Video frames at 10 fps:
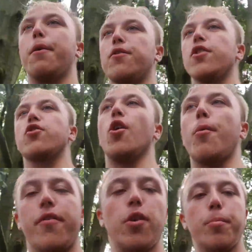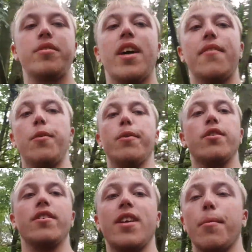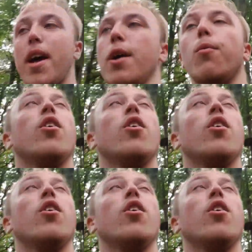We've just come off number 7, which is a zip line